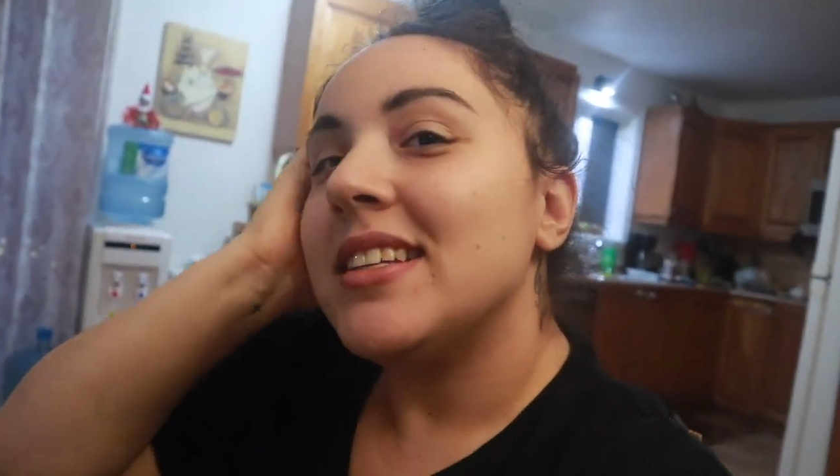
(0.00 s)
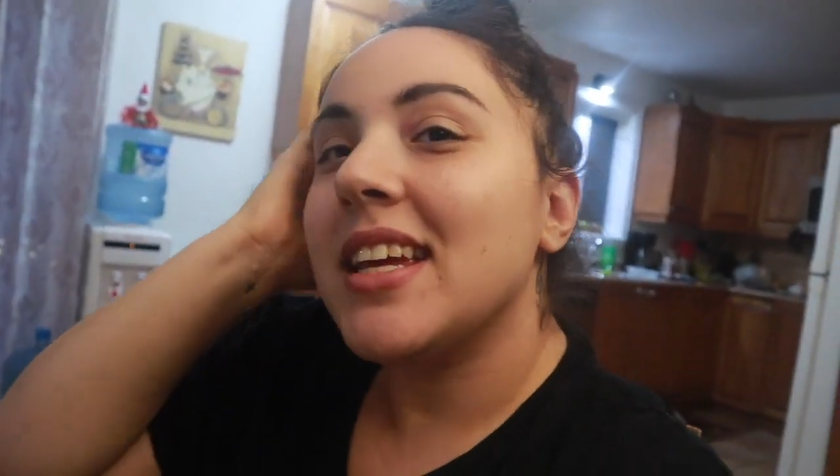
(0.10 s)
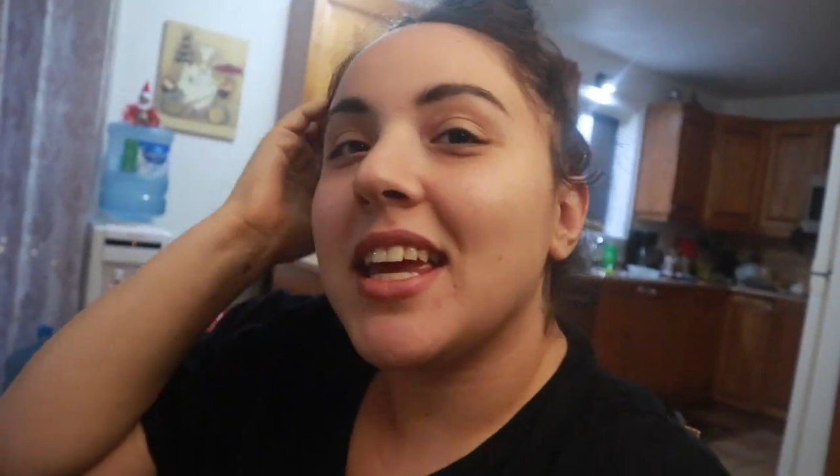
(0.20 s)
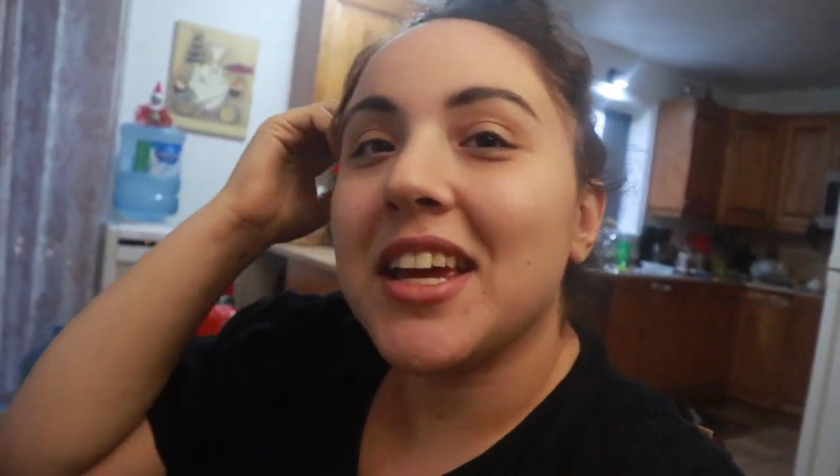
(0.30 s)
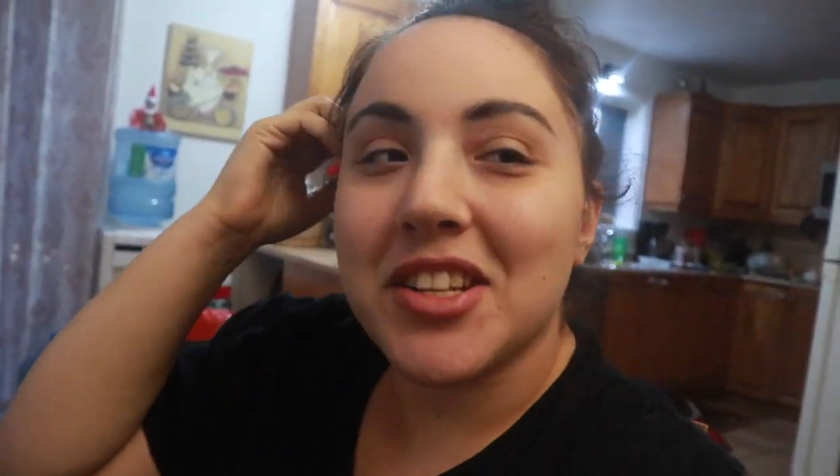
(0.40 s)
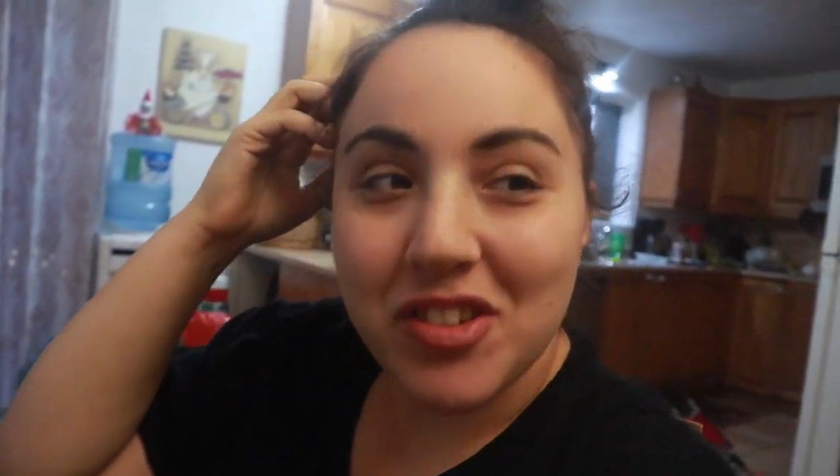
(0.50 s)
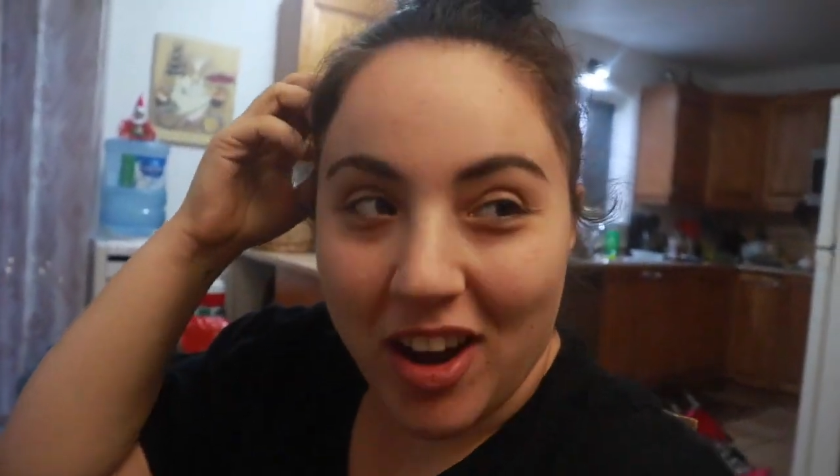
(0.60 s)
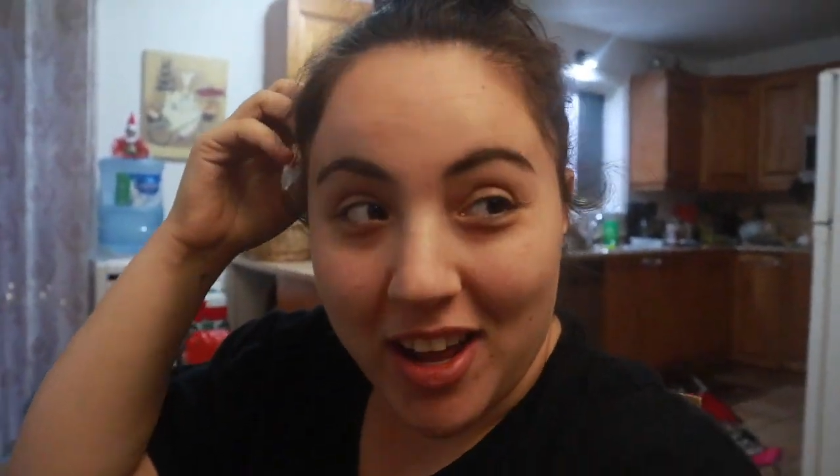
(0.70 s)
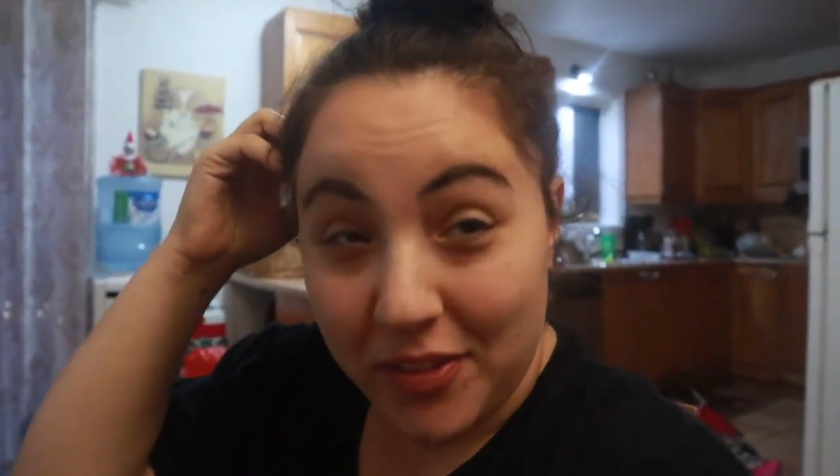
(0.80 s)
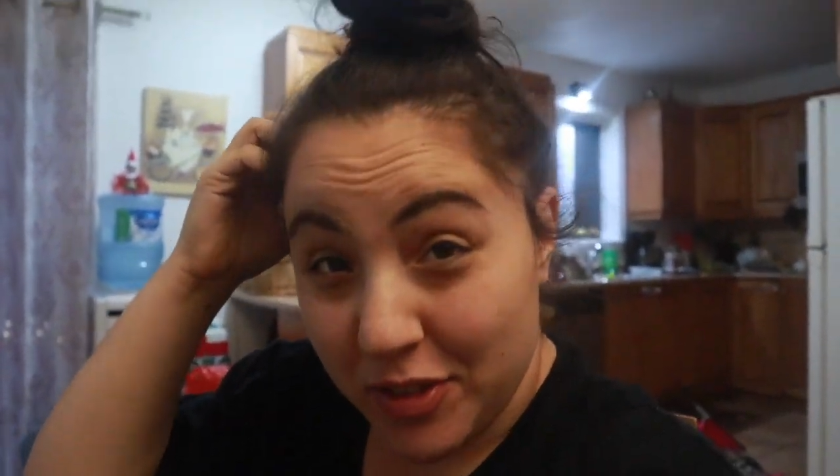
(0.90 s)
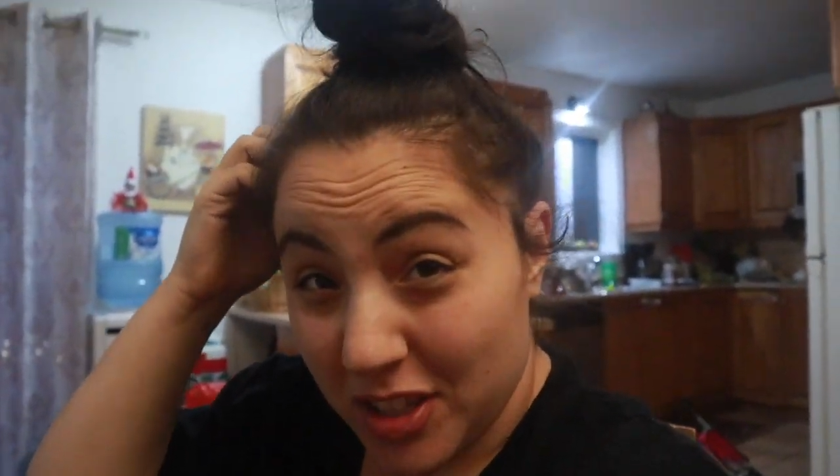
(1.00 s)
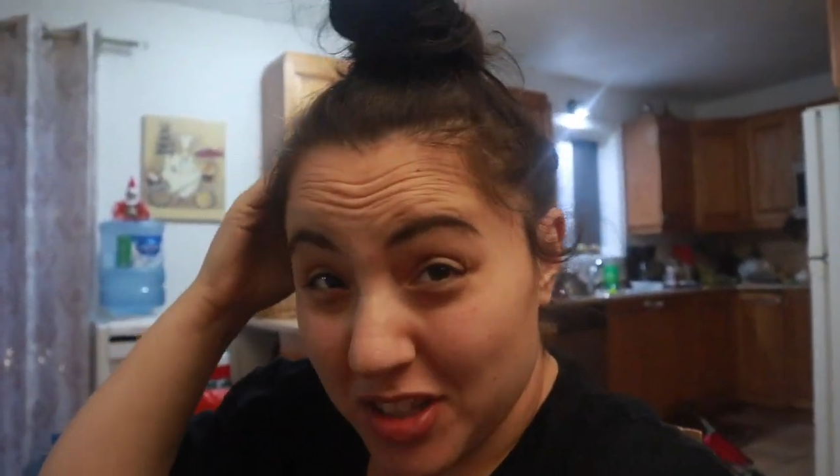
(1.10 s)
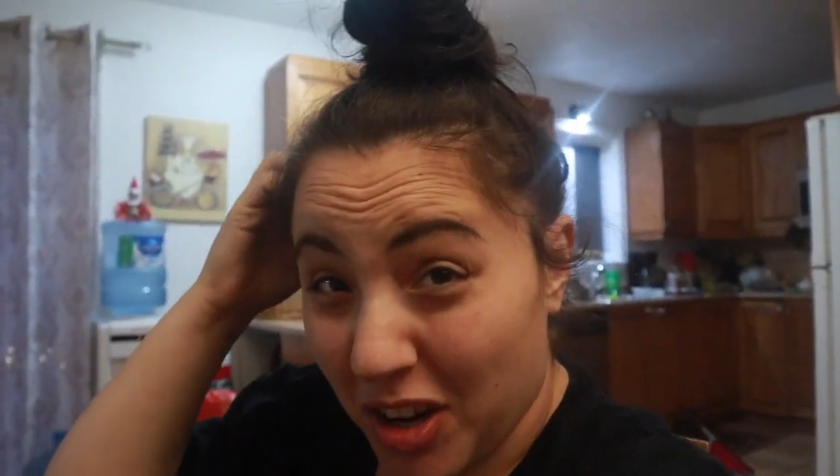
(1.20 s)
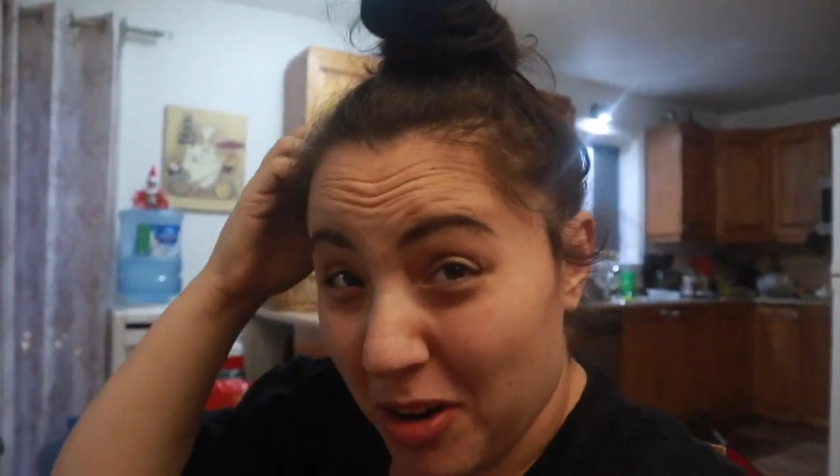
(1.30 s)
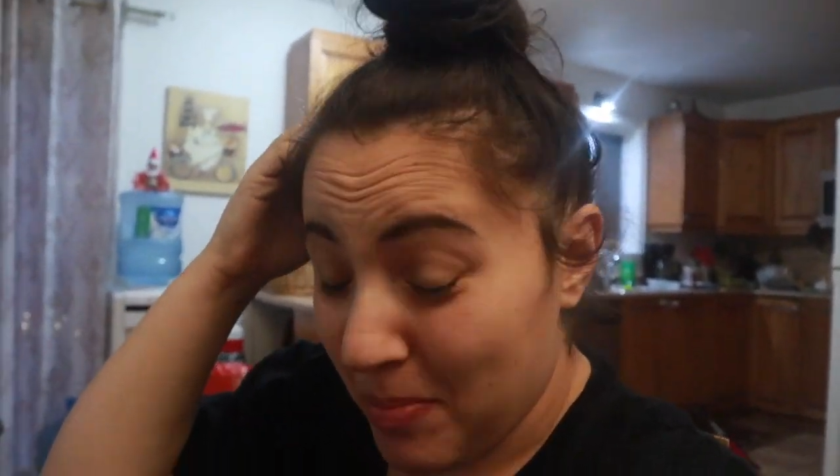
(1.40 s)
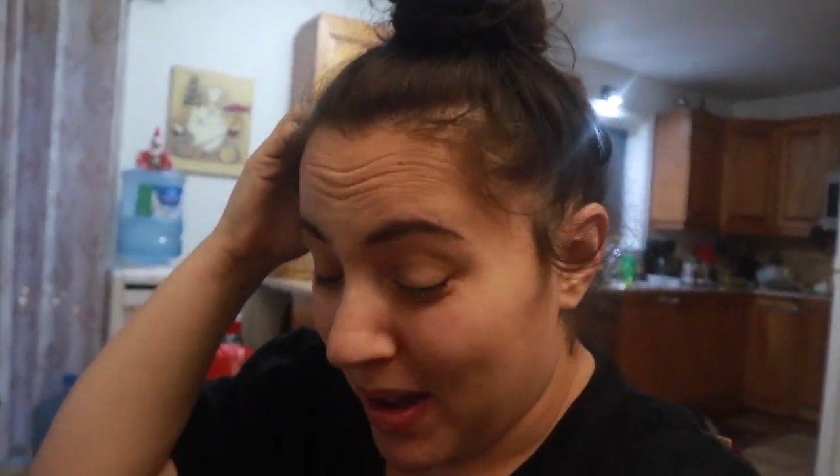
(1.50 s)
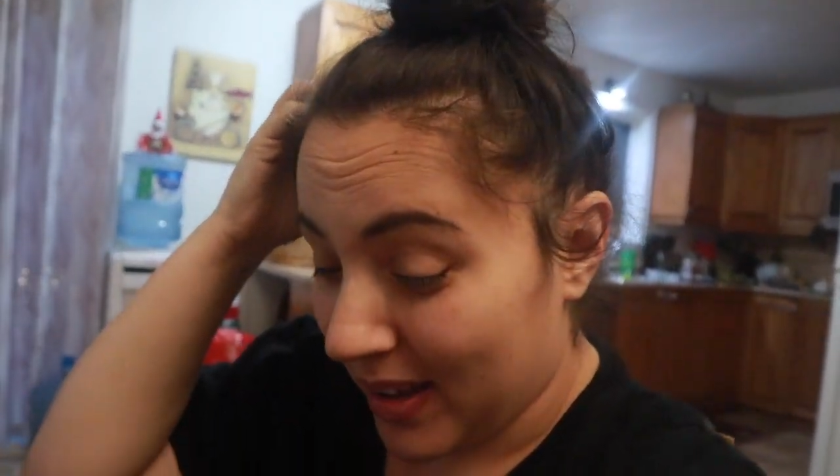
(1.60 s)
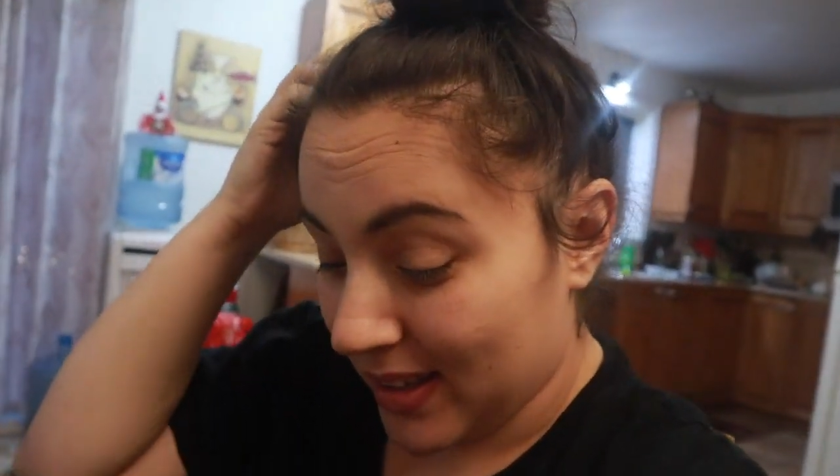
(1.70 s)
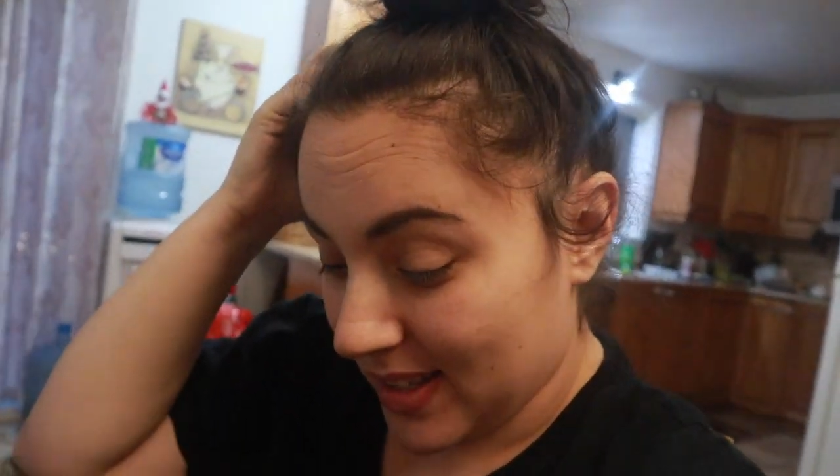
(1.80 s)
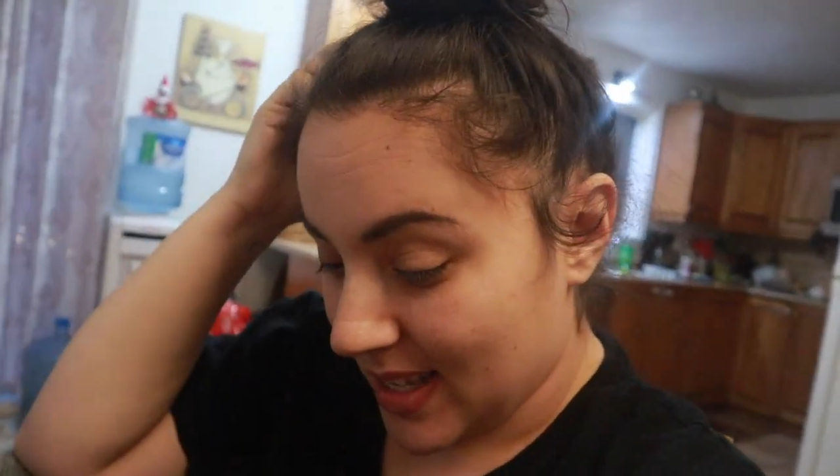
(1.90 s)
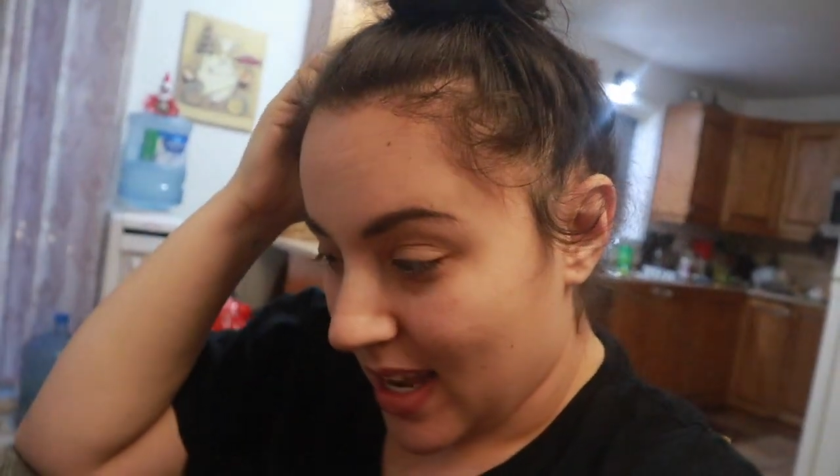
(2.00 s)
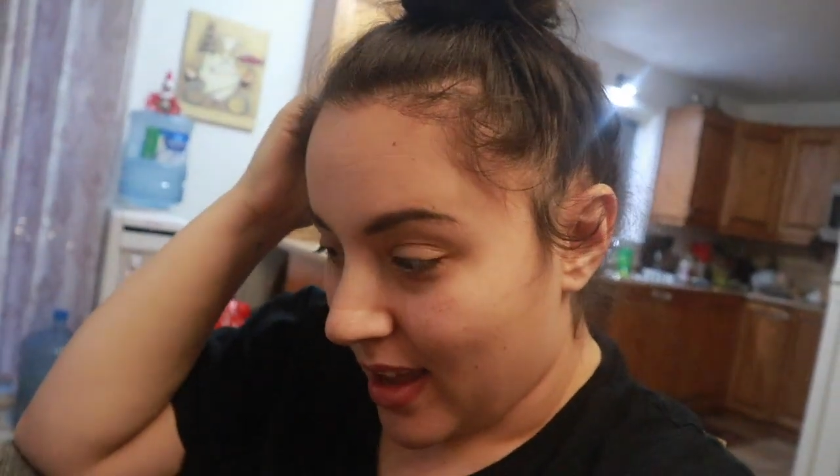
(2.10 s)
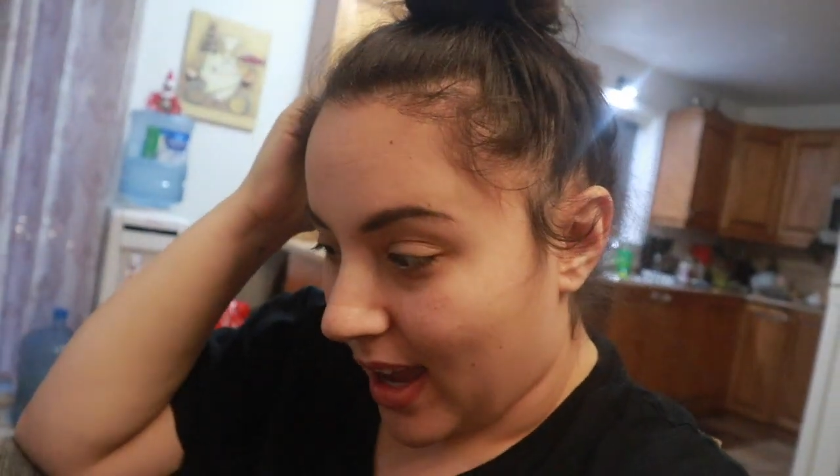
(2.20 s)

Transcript: taking a drive to Starbucks.